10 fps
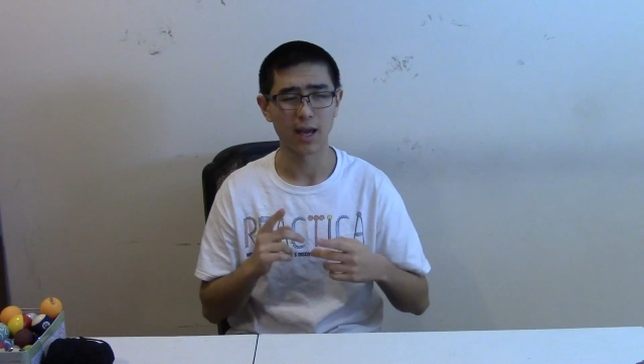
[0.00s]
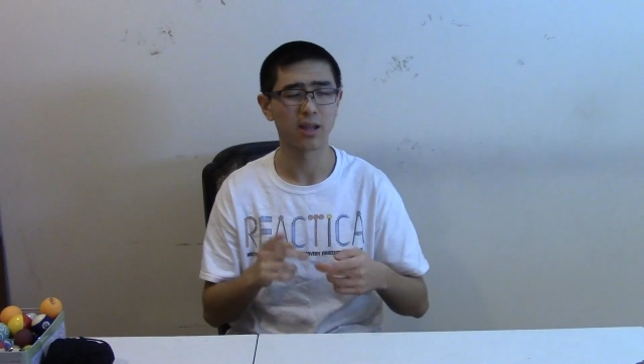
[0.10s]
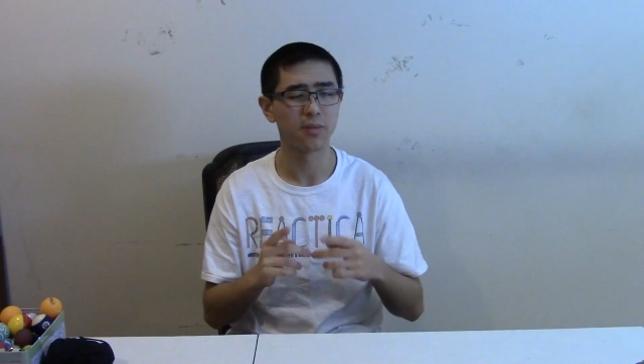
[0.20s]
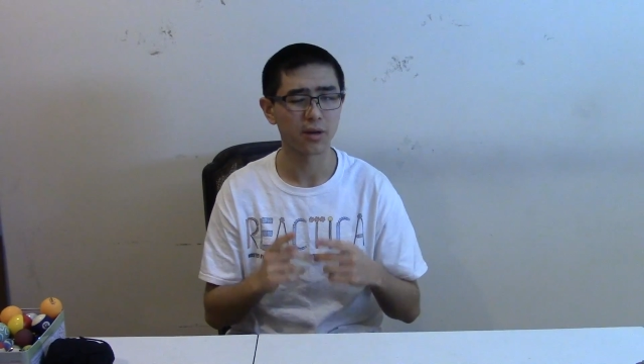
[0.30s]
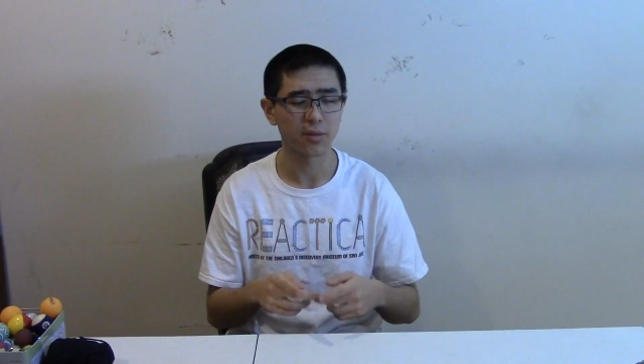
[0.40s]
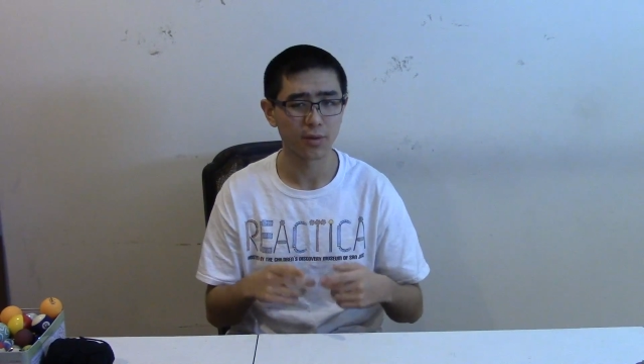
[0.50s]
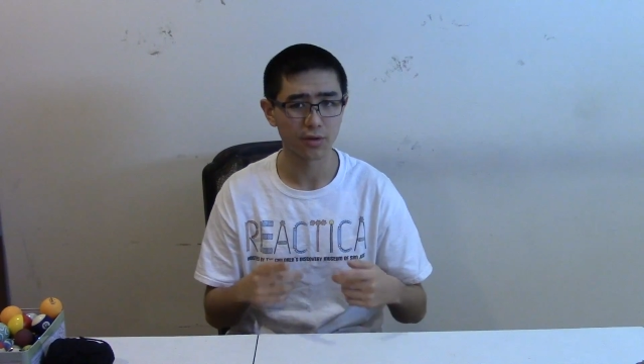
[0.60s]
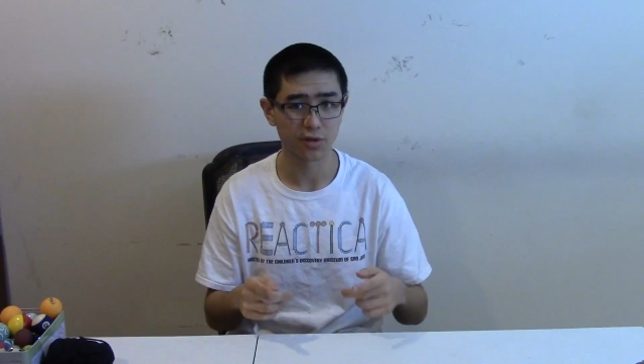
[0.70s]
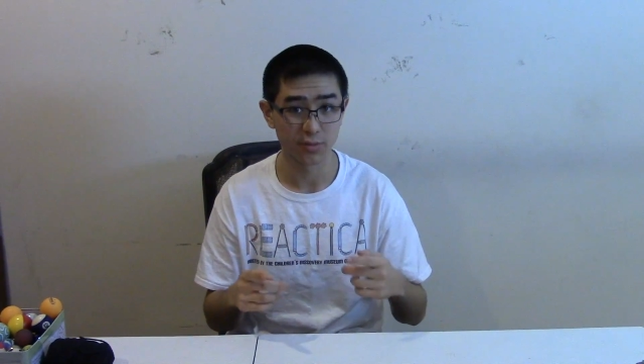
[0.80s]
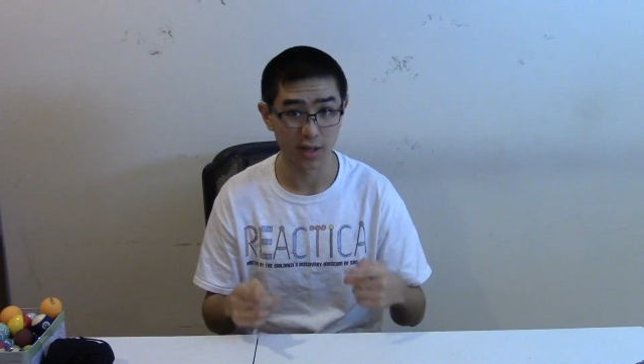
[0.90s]
and the better
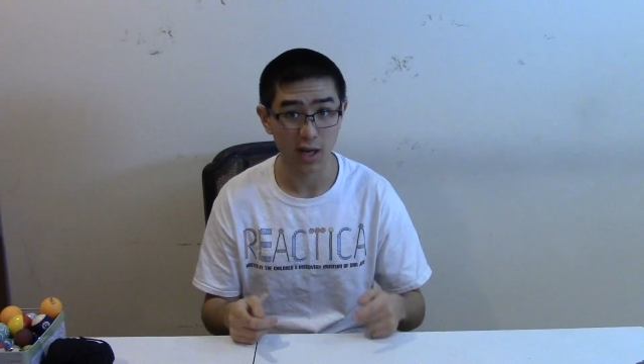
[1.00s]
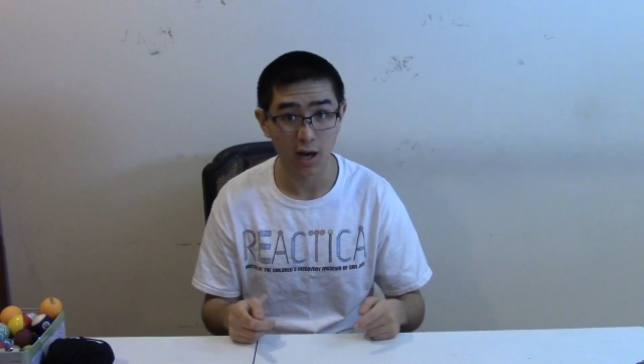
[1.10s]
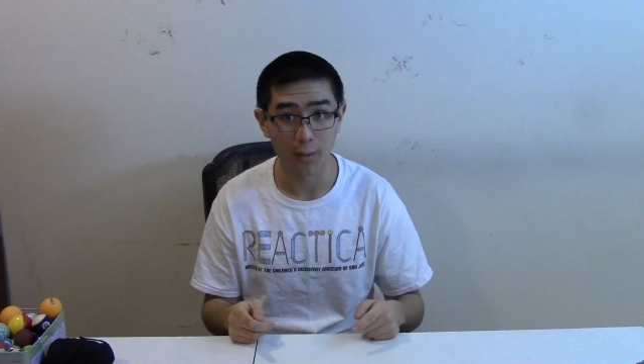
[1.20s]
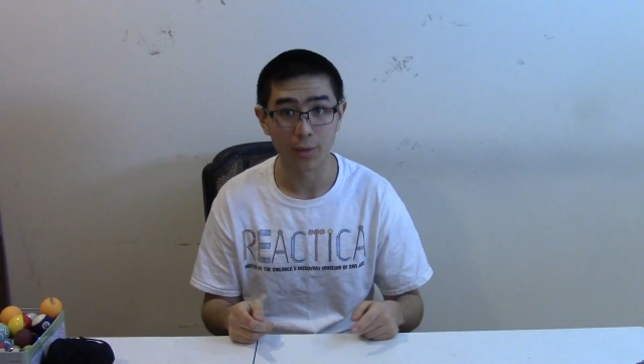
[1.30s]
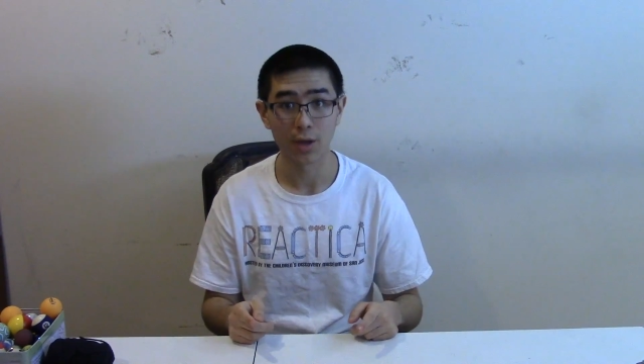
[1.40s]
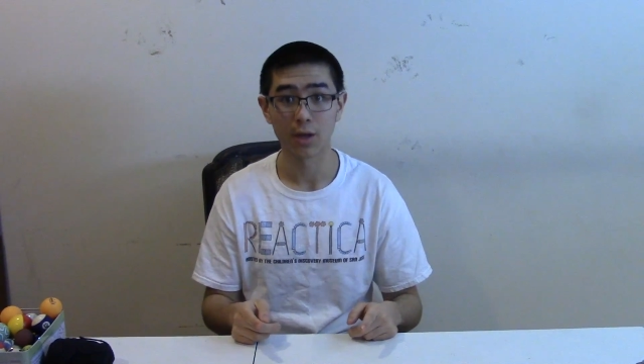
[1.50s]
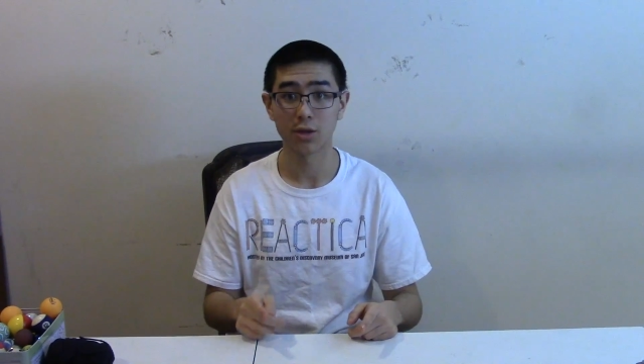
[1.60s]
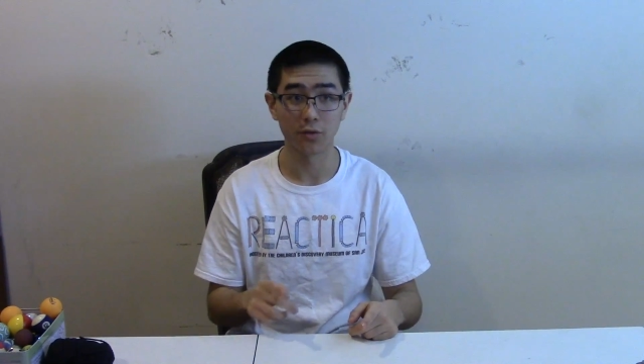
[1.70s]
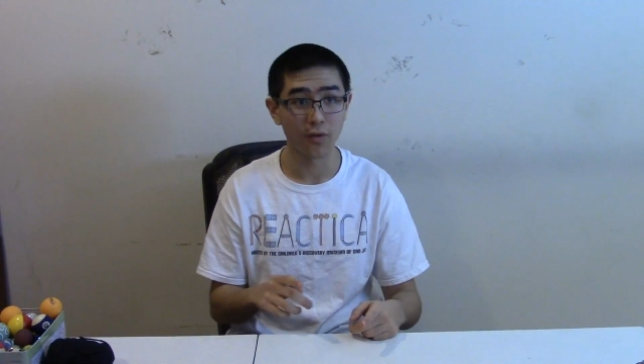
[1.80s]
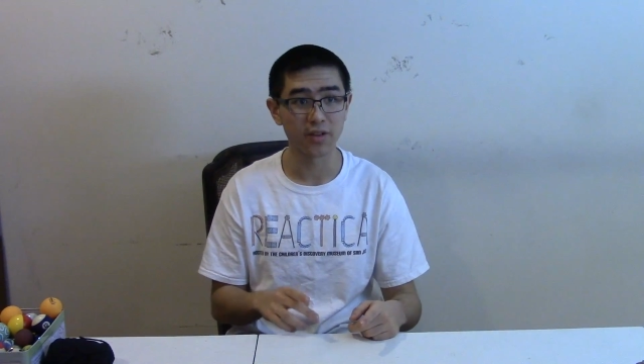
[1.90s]
builder you become.
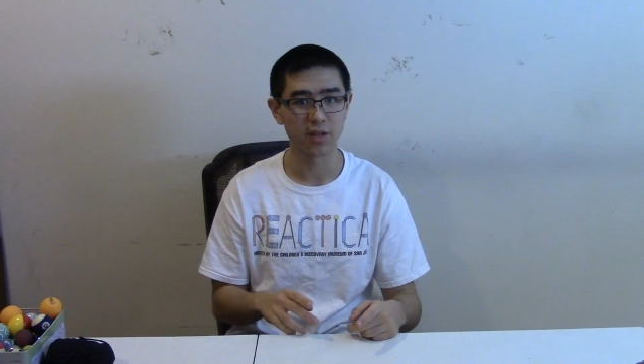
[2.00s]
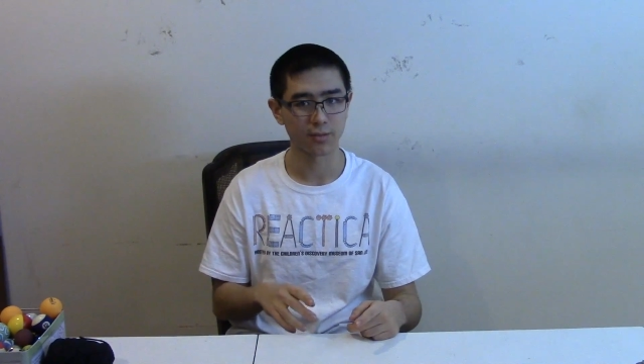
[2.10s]
You'll find that